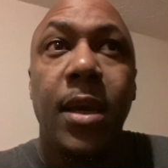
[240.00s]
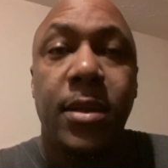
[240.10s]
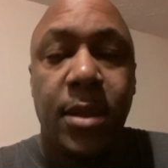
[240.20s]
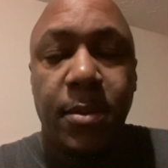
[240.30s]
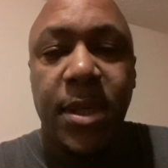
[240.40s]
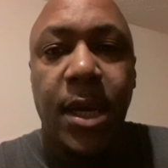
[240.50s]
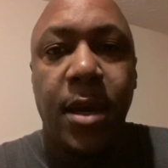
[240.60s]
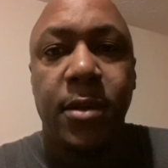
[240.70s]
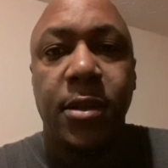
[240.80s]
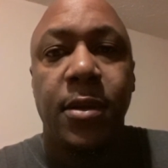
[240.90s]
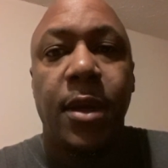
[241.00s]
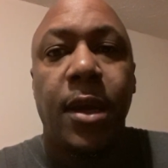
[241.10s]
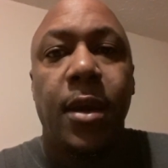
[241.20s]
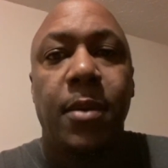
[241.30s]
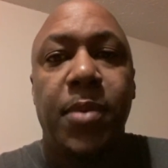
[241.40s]
Sometimes
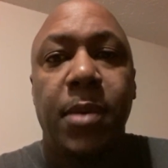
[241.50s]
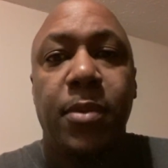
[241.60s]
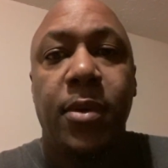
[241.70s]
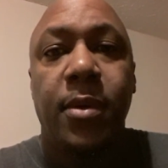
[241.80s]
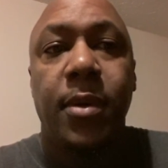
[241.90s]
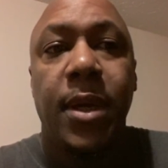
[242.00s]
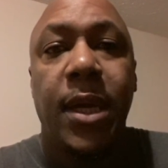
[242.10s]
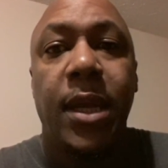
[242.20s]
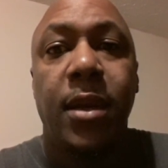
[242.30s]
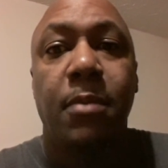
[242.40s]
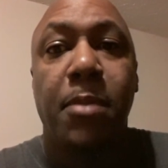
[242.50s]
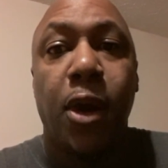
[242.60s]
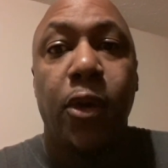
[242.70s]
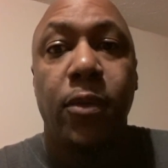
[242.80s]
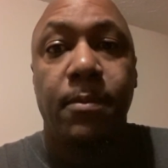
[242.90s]
people hit the
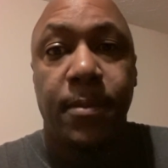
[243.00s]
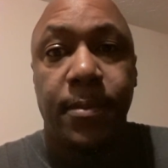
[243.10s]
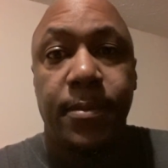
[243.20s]
berm,